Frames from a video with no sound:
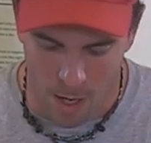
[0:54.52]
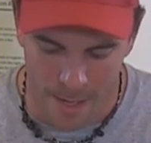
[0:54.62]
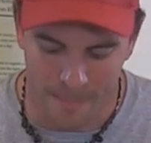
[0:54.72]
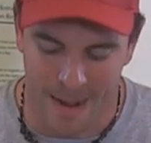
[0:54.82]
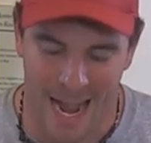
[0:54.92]

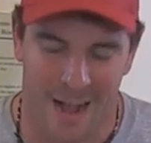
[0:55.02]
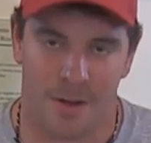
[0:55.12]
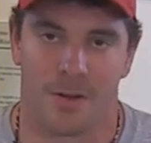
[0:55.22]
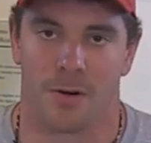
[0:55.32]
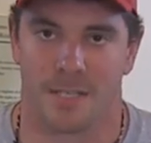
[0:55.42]
1
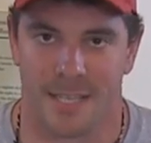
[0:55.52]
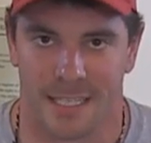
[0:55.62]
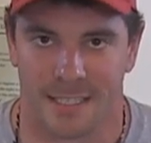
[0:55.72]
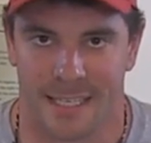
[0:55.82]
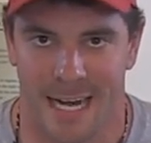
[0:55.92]
pound or
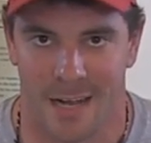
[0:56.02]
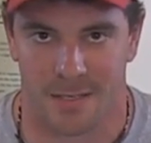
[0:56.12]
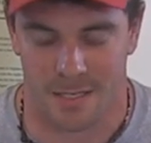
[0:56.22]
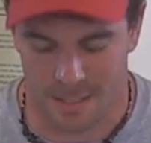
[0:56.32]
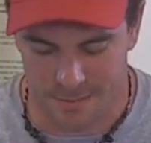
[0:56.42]
16
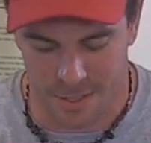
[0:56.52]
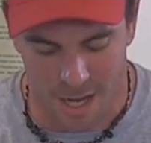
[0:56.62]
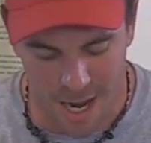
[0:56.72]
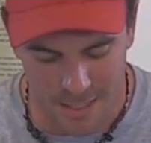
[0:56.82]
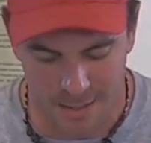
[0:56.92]
ounces of
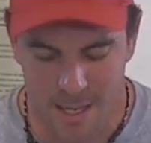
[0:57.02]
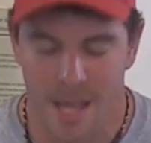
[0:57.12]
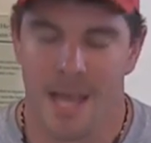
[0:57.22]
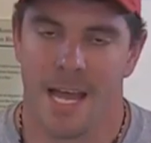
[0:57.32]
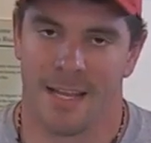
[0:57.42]
sauce
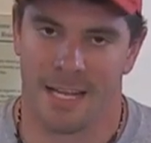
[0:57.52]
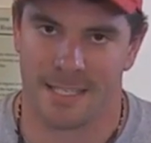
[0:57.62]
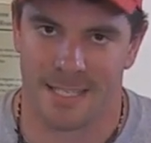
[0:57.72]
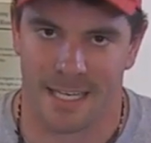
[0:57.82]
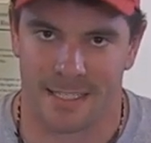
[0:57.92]
and
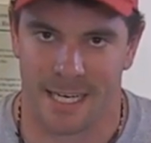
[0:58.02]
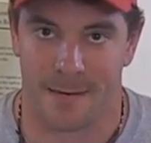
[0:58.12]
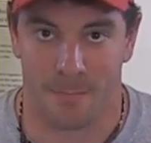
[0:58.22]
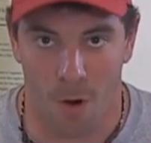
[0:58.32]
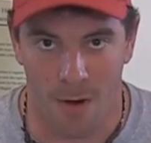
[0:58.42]
then
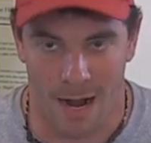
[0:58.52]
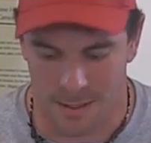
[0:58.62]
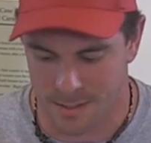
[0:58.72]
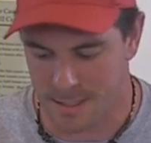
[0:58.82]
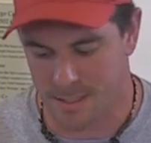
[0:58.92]
16 more
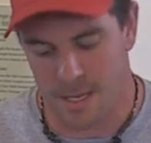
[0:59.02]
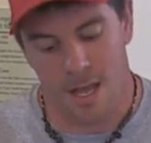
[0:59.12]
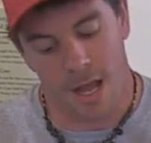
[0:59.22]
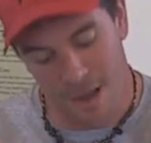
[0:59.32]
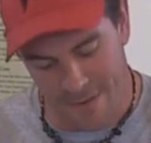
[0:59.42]
ounces
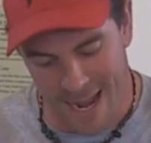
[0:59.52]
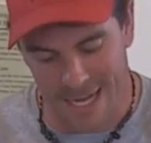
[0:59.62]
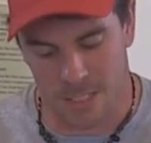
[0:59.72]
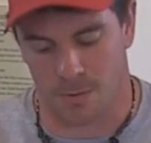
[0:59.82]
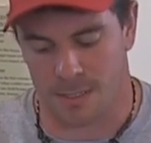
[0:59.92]
of an
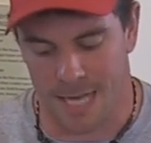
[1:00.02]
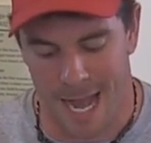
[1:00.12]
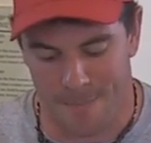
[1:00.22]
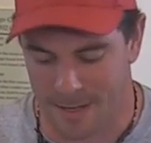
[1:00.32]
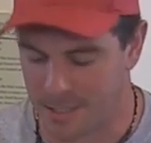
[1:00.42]
actual
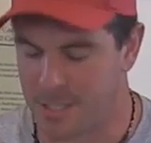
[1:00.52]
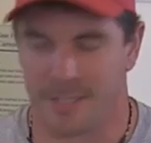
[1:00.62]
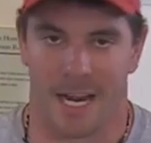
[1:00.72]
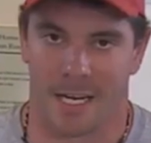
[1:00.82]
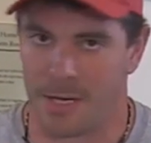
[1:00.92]
topping,
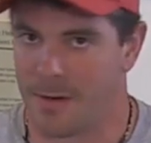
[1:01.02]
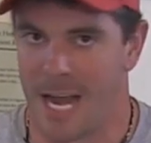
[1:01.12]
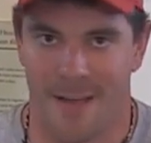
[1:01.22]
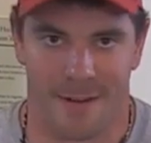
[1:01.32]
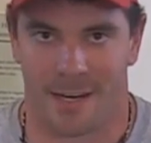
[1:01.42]
just like you would
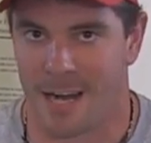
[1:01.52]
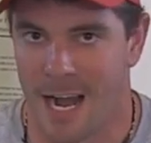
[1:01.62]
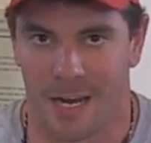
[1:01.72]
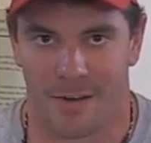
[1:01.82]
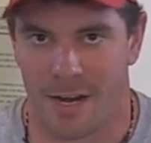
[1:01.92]
have in a
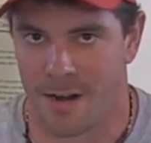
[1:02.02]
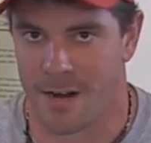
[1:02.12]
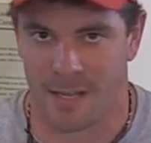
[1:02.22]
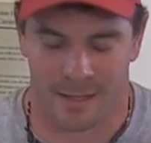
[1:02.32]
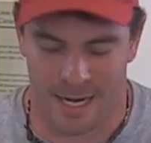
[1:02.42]
concrete or
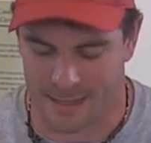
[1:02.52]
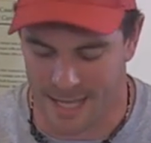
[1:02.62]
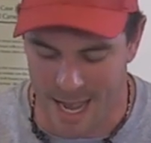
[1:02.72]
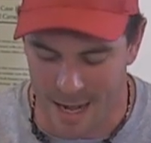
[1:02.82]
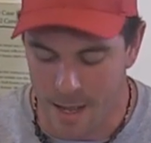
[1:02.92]
anything like
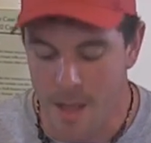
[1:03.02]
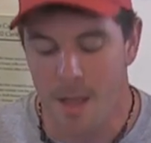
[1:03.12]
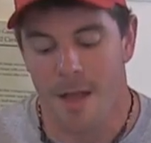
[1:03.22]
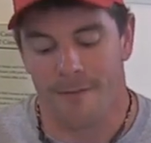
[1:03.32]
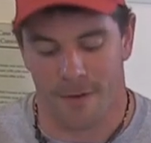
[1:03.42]
that.
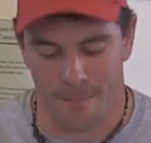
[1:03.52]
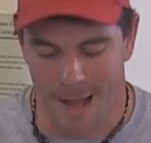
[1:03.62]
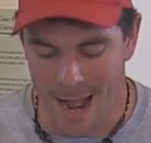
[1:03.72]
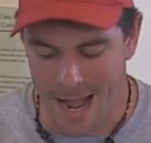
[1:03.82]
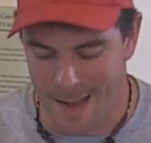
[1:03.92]
For my